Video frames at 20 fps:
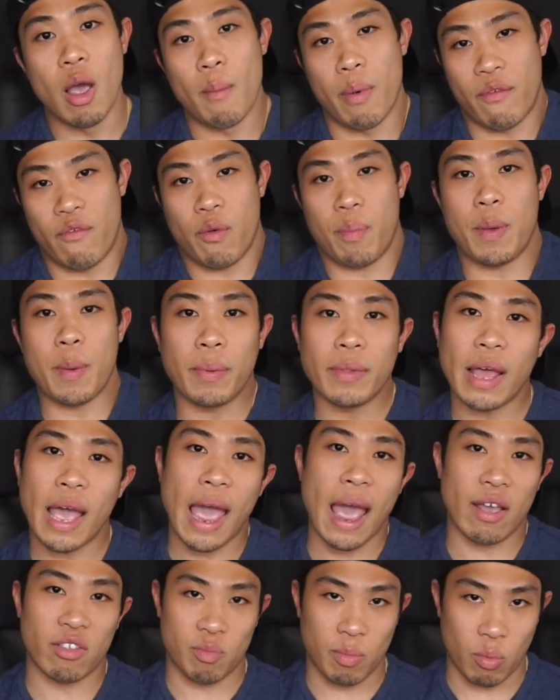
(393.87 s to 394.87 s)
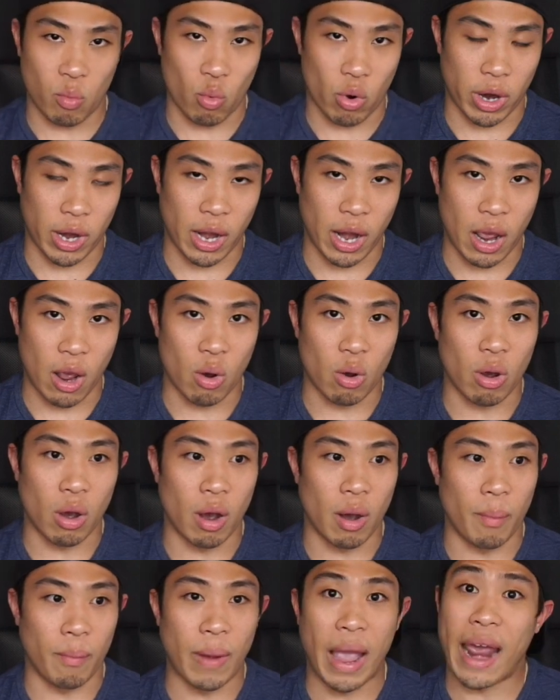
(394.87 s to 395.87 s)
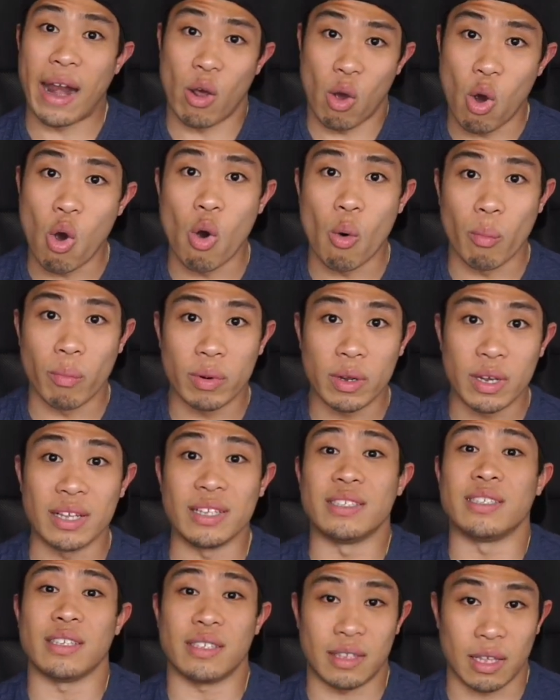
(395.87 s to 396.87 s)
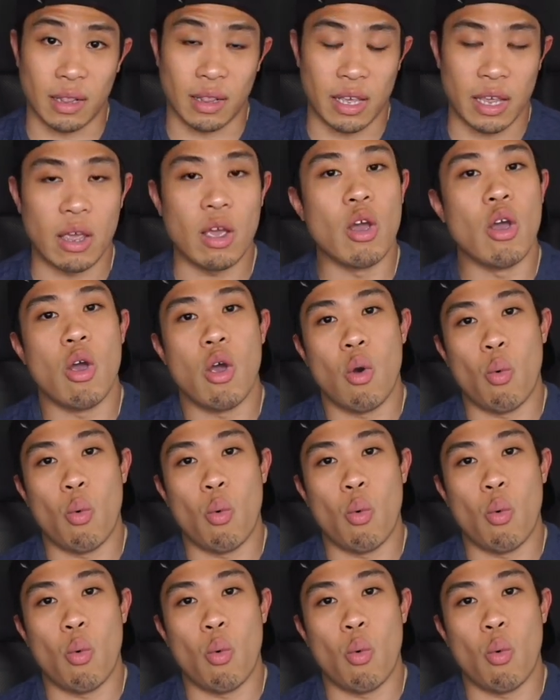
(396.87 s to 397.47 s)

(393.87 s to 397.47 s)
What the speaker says: But for people that has been working out at home consistently,